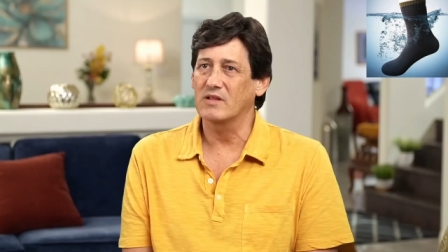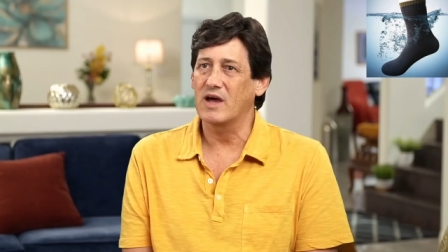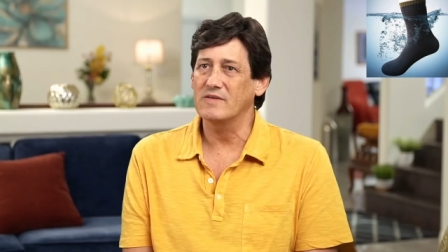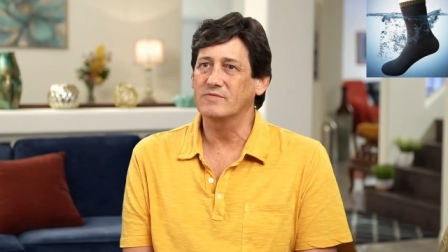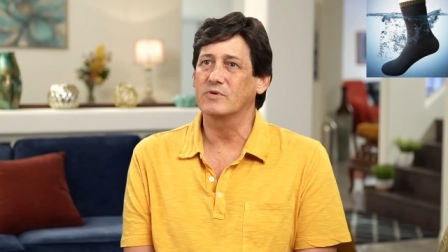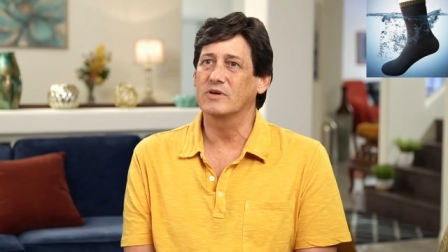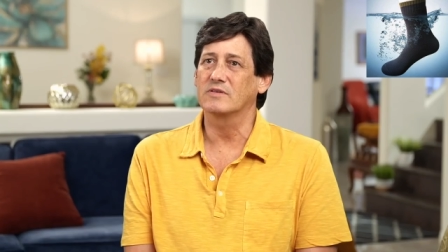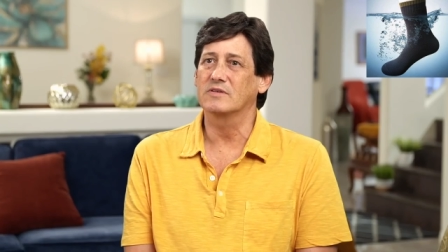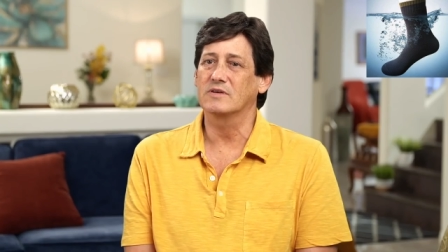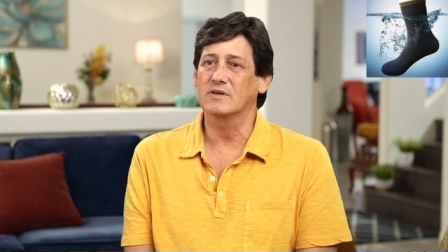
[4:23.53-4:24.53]
my life
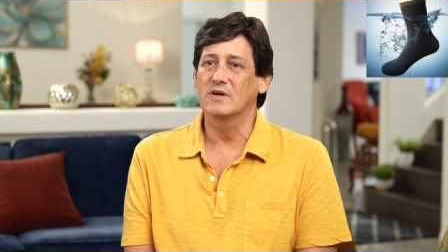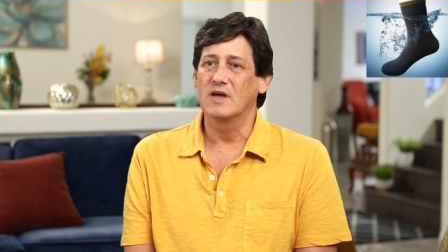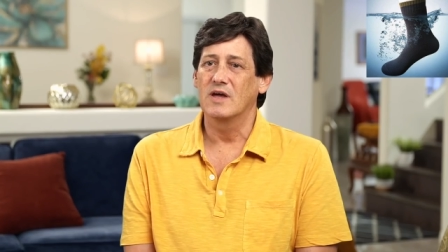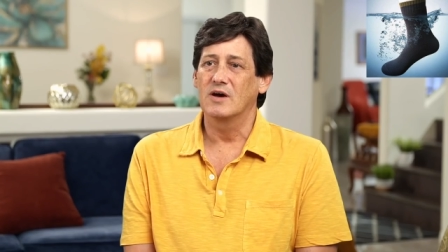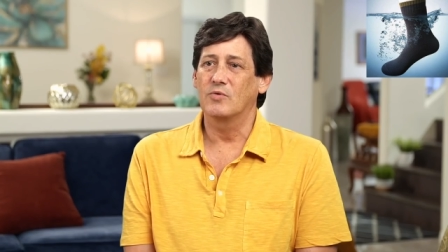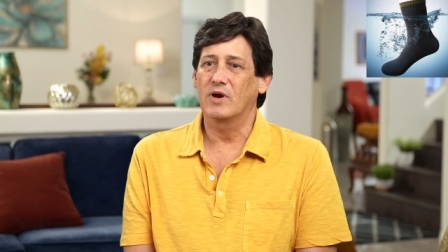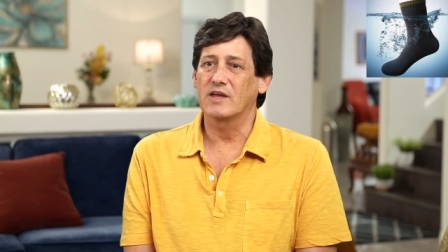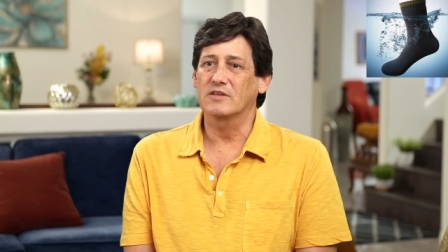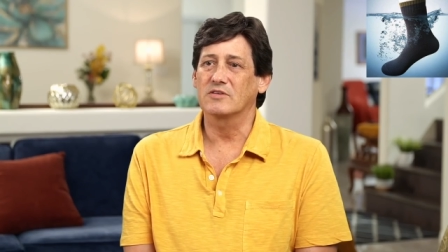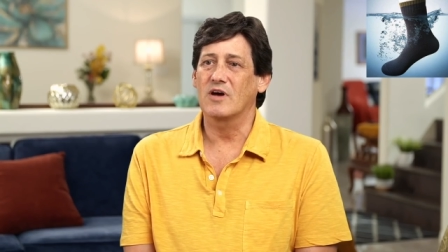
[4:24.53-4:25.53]
when uh, when I
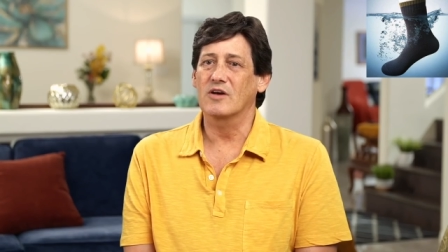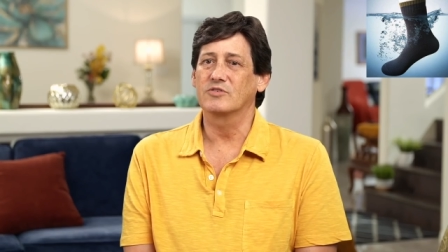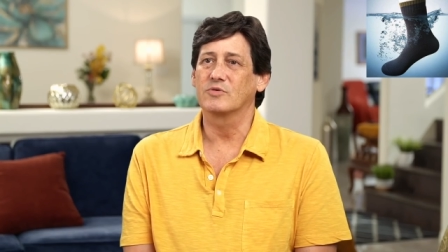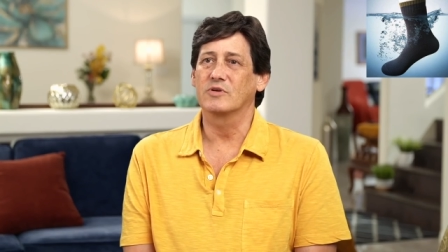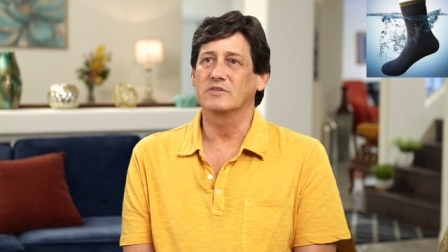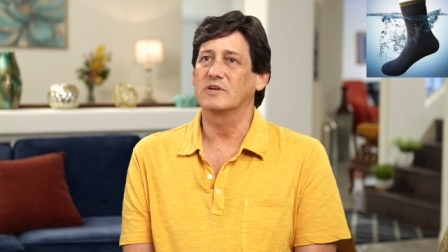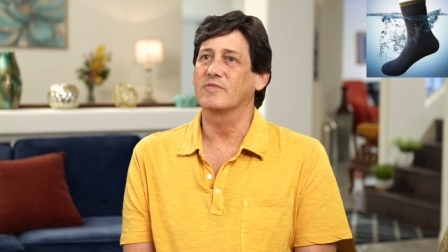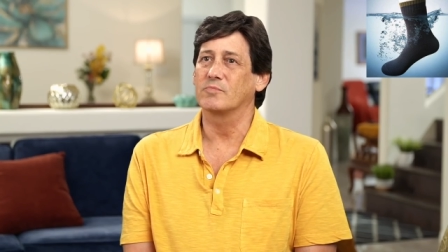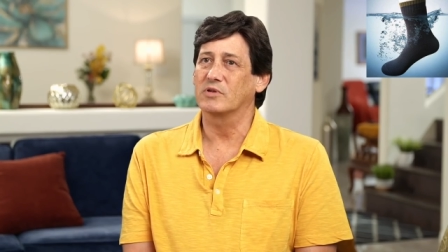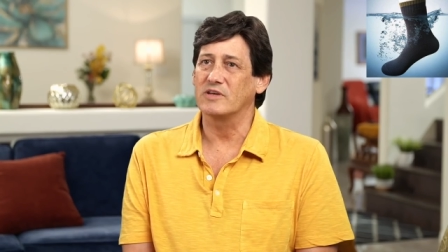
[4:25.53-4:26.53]
get to talk to her in different